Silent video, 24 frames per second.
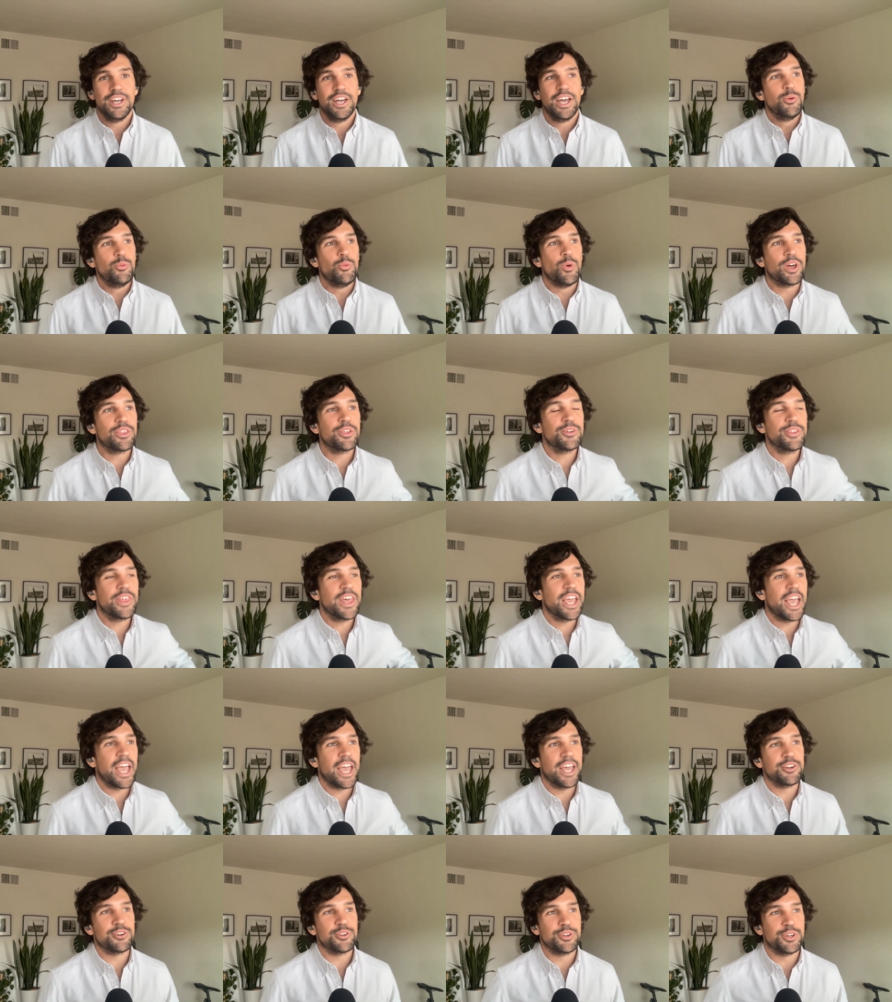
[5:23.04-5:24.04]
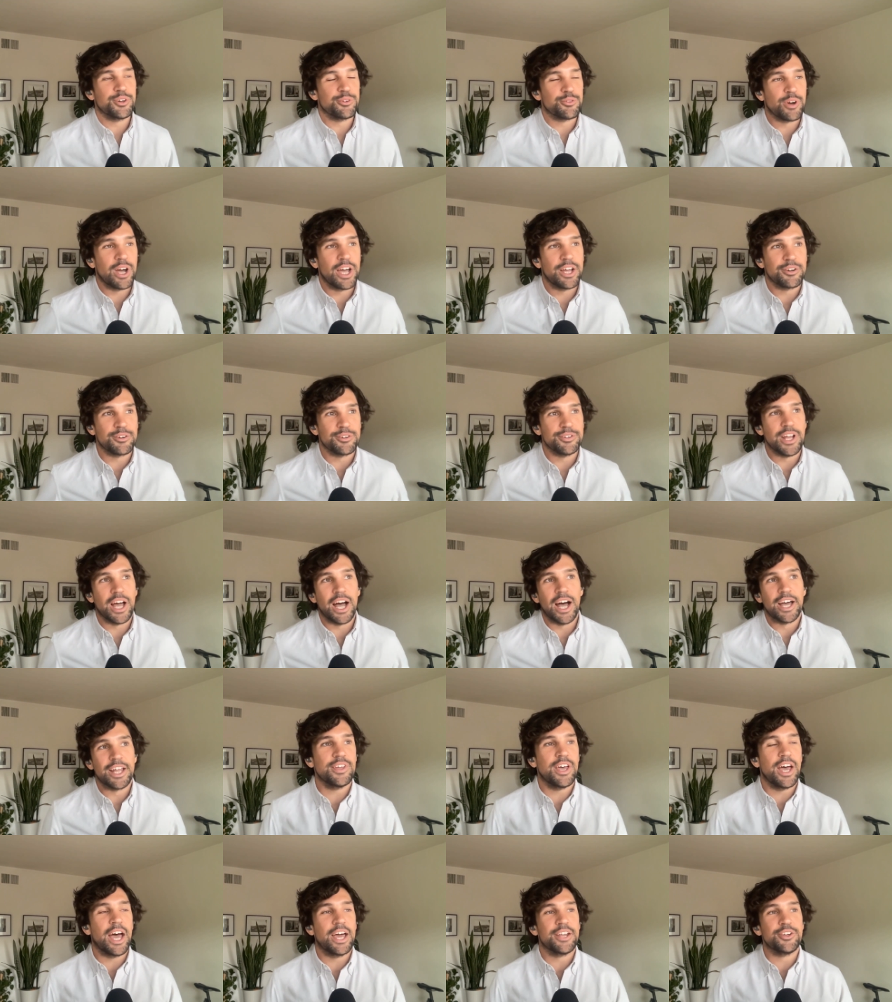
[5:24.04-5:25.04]
Whether they handled it right or not,
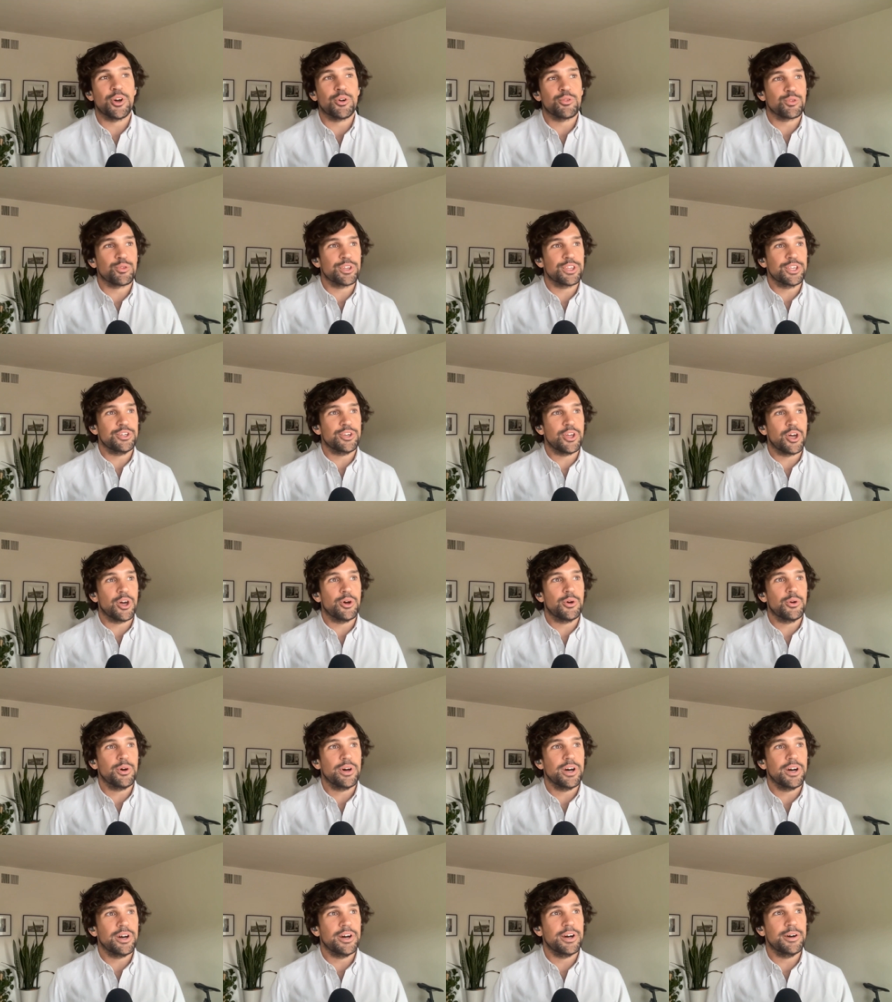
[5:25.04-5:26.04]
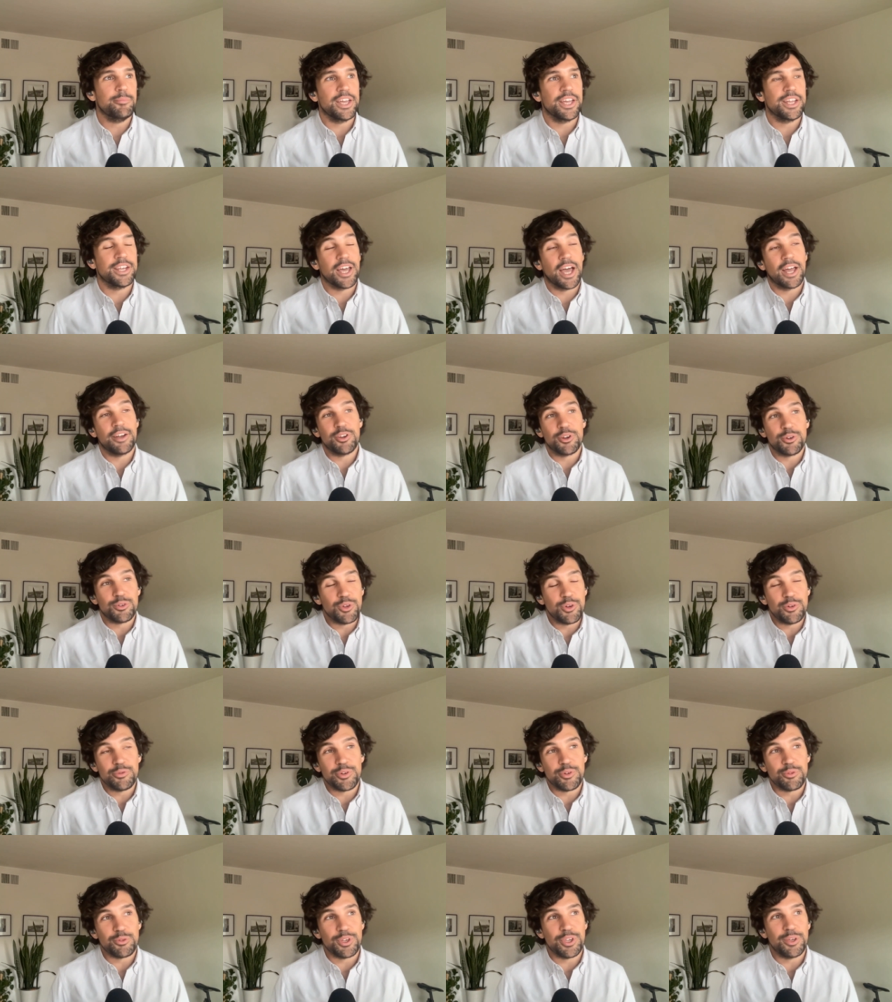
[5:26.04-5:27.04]
I don't really know. And I don't know if it
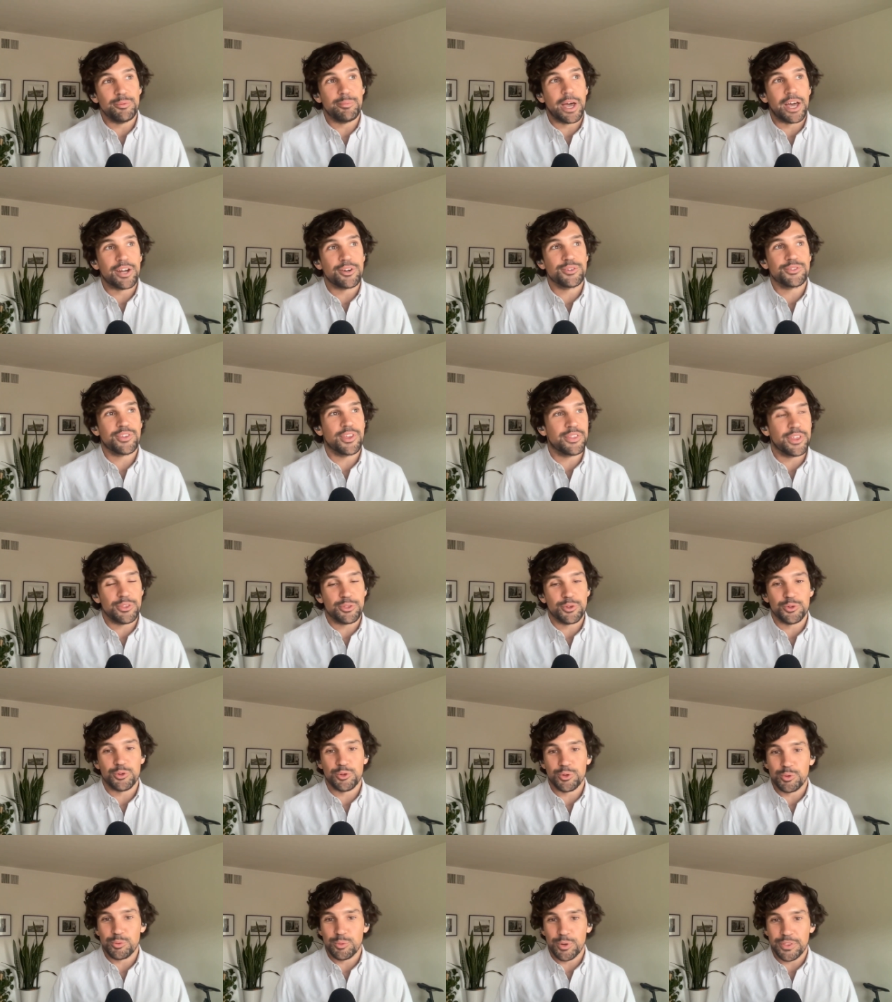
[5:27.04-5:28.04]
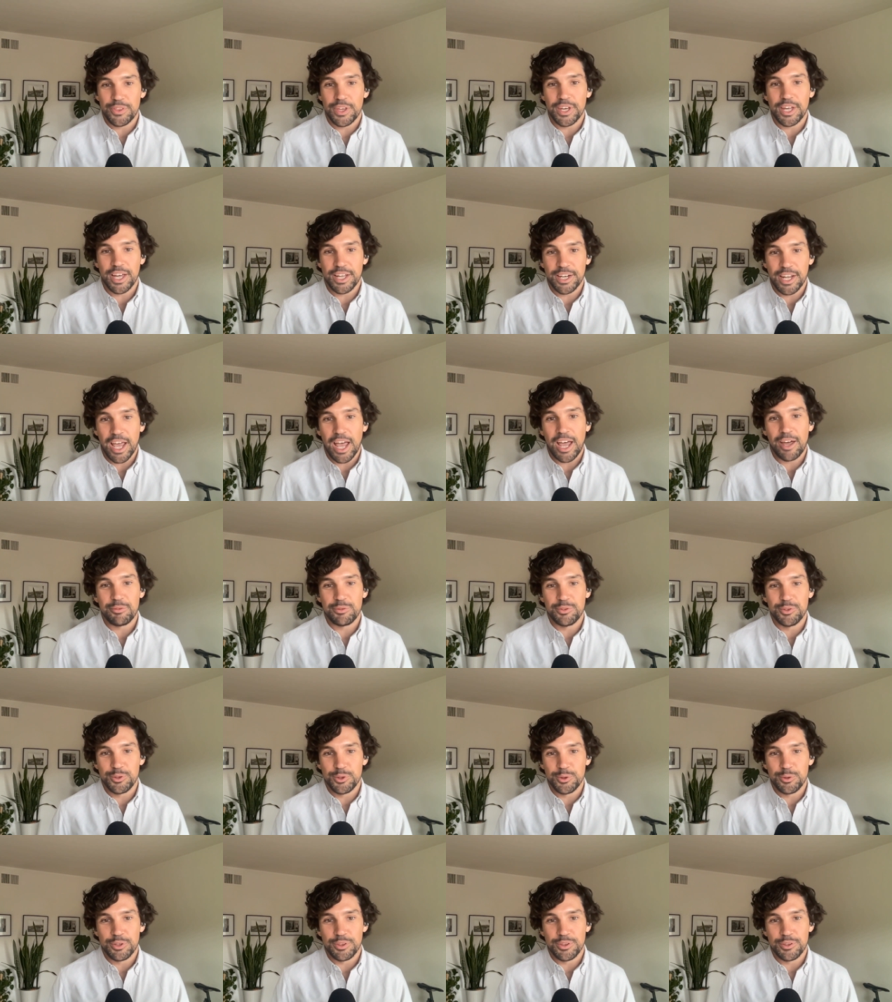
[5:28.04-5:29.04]
really matters. I think they're doing what they kind of have to
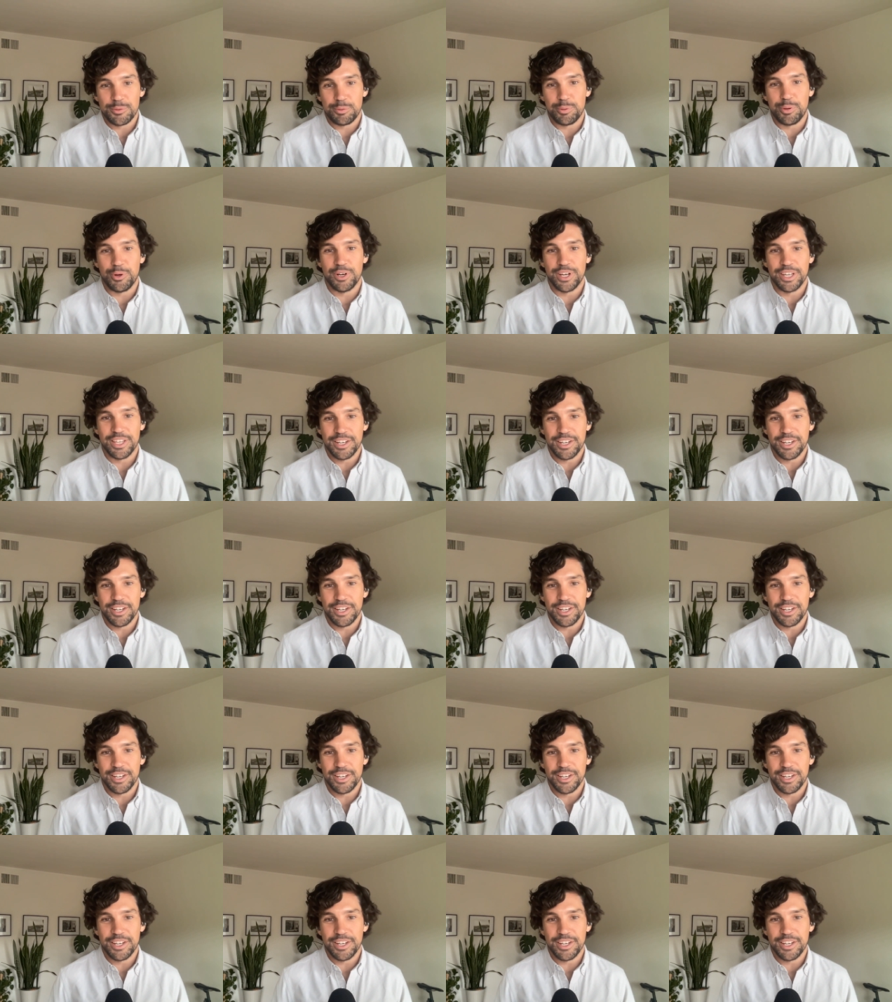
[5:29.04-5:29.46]
do at this point,